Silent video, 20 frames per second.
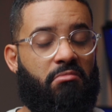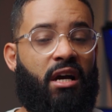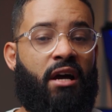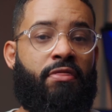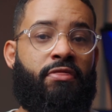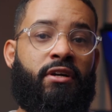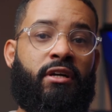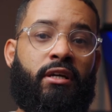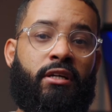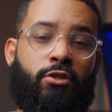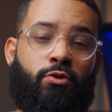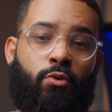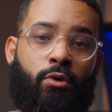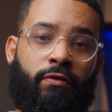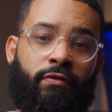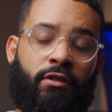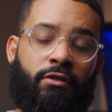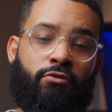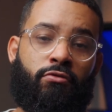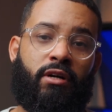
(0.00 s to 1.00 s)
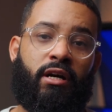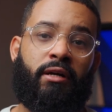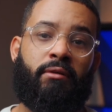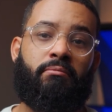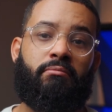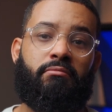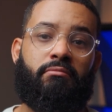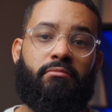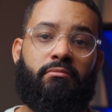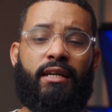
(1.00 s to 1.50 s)
I think it's worth a try.
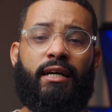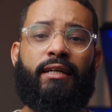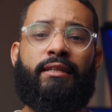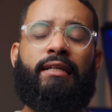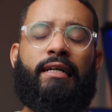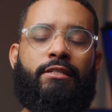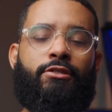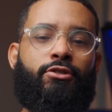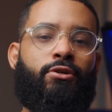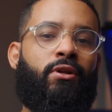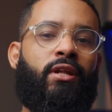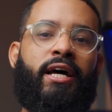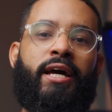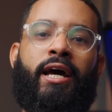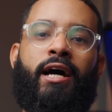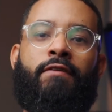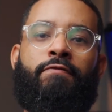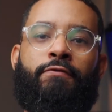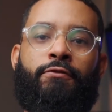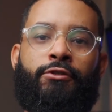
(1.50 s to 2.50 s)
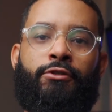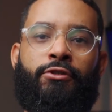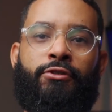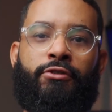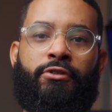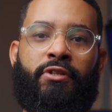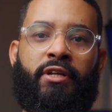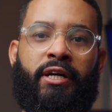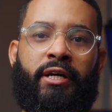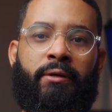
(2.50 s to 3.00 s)
And that's all I have for you
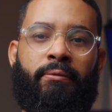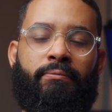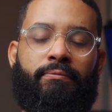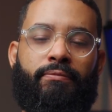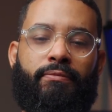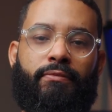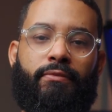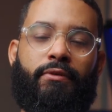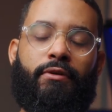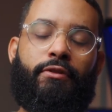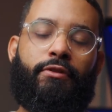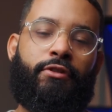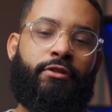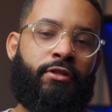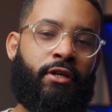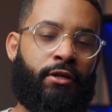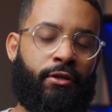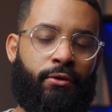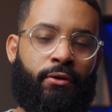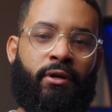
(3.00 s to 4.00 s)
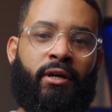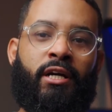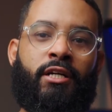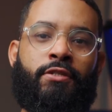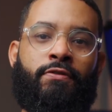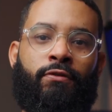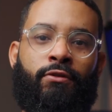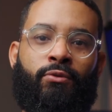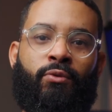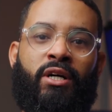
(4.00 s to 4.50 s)
today. Thank you guys
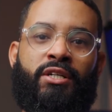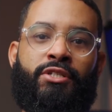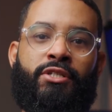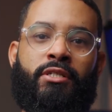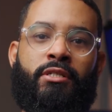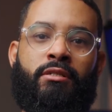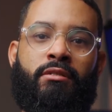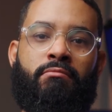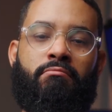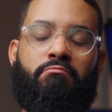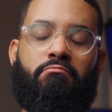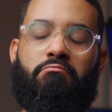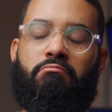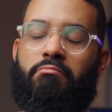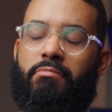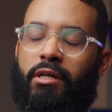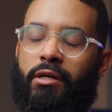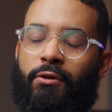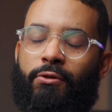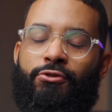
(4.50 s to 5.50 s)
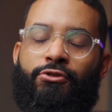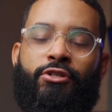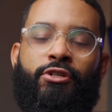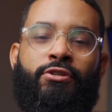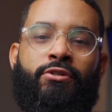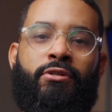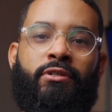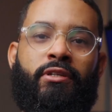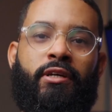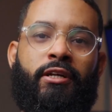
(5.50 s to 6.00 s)
for watching, and I'll see
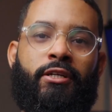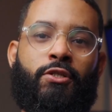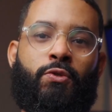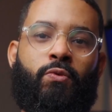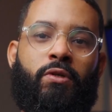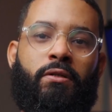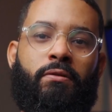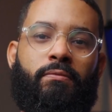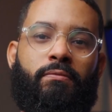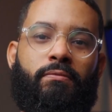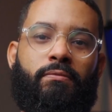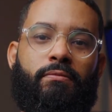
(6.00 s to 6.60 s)
you in the next one.